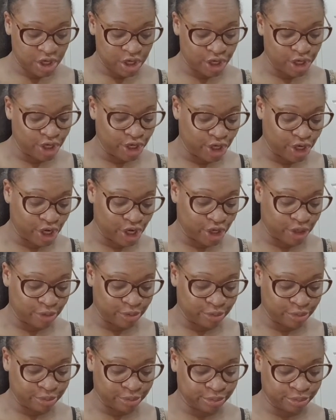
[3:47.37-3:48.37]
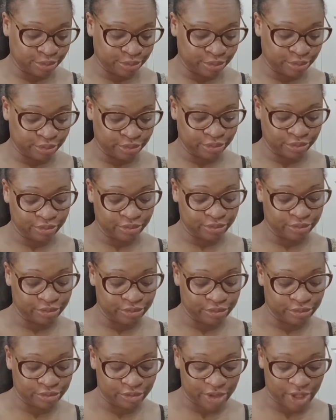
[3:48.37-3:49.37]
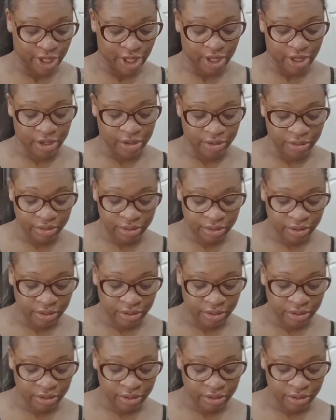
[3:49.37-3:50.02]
you know, now